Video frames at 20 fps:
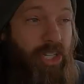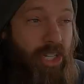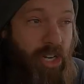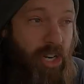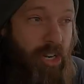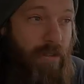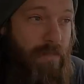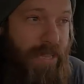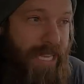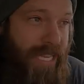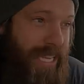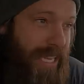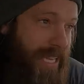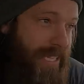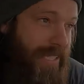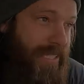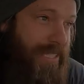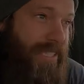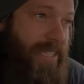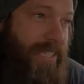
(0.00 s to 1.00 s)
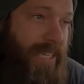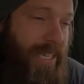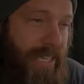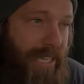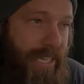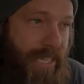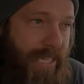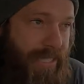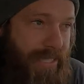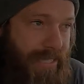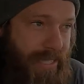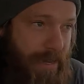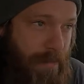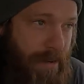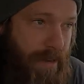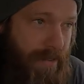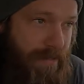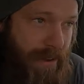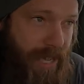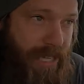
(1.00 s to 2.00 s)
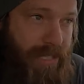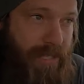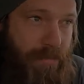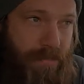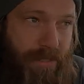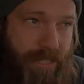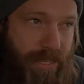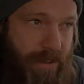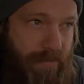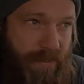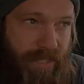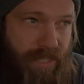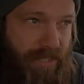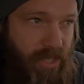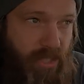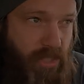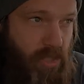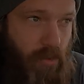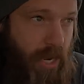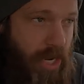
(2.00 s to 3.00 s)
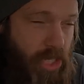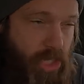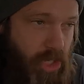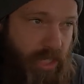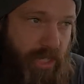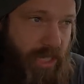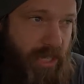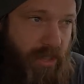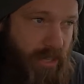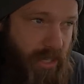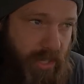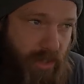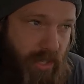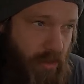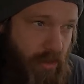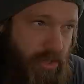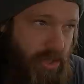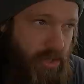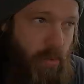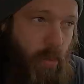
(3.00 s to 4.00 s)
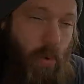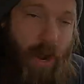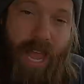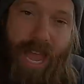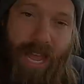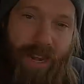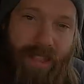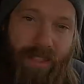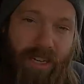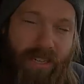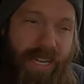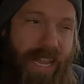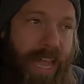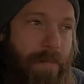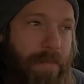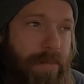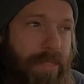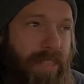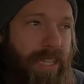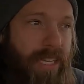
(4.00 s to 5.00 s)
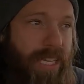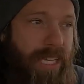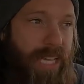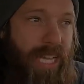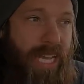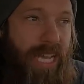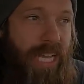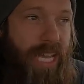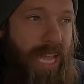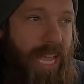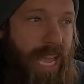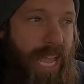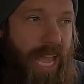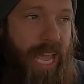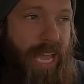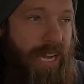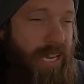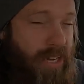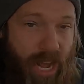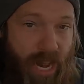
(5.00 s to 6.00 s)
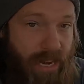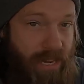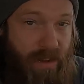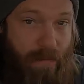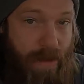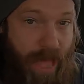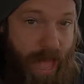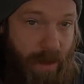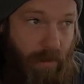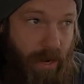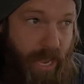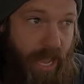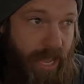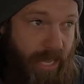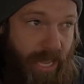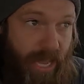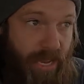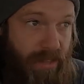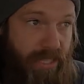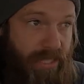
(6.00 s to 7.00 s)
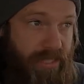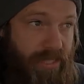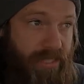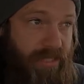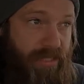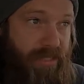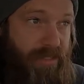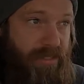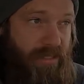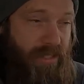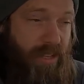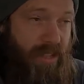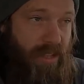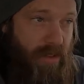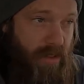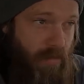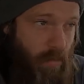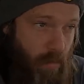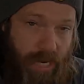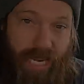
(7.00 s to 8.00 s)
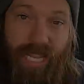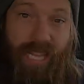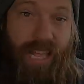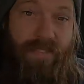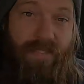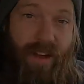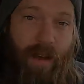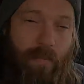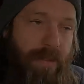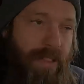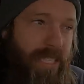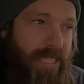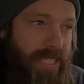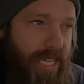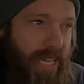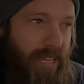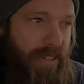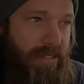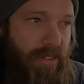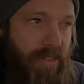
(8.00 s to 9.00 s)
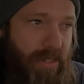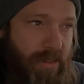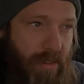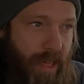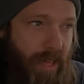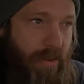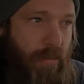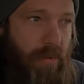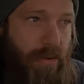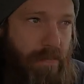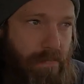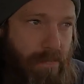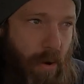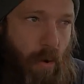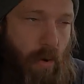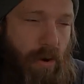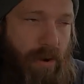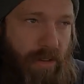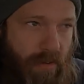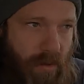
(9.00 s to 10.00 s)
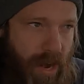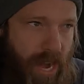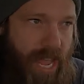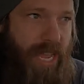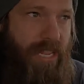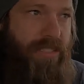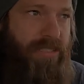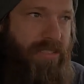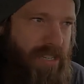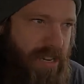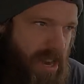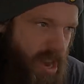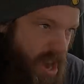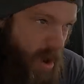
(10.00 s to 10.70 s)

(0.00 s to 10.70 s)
occur because somebody finds themselves in a situation that they're just way out of their depth, and not in a bad way. Again, this is we live up in this country. Like we're born and raised.